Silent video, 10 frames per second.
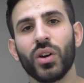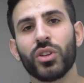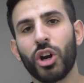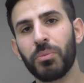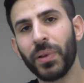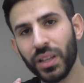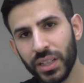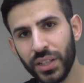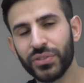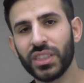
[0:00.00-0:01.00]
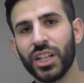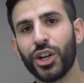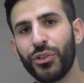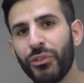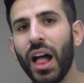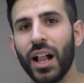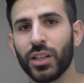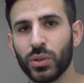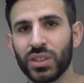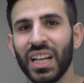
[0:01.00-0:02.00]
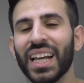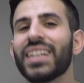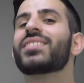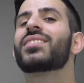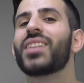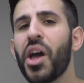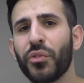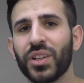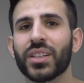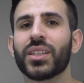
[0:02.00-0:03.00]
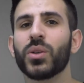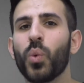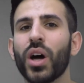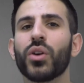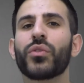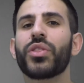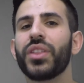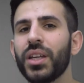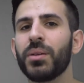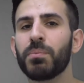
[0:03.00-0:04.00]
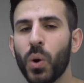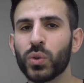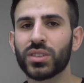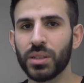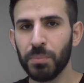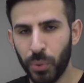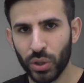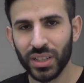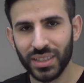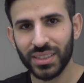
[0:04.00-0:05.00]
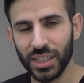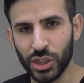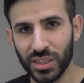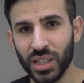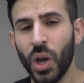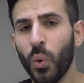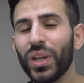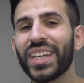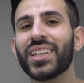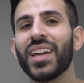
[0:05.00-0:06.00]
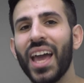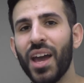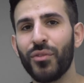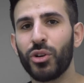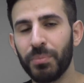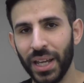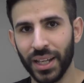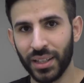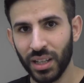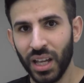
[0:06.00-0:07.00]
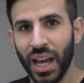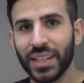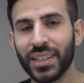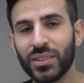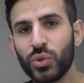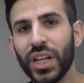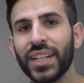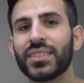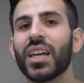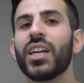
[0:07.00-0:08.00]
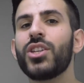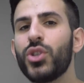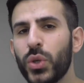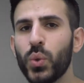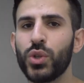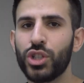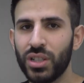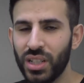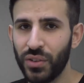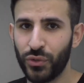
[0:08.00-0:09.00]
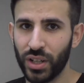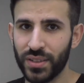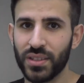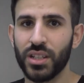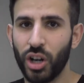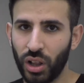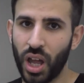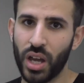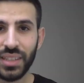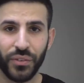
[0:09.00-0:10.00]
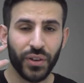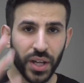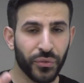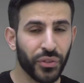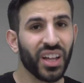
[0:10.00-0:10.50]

on our beliefs and our values is definitely one of the most important decisions we can ever make, and that creates a huge difference in our life. The fifth,